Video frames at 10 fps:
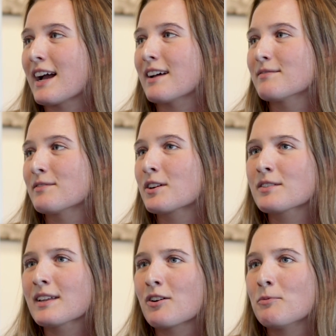Yeah,
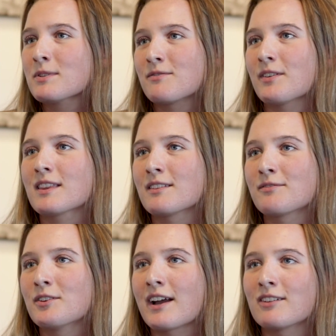or like almost 5th if
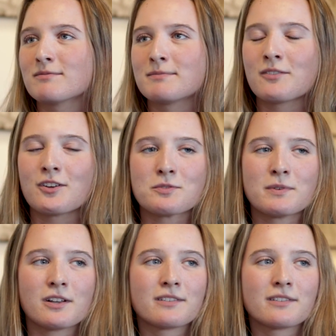you count my freshman year.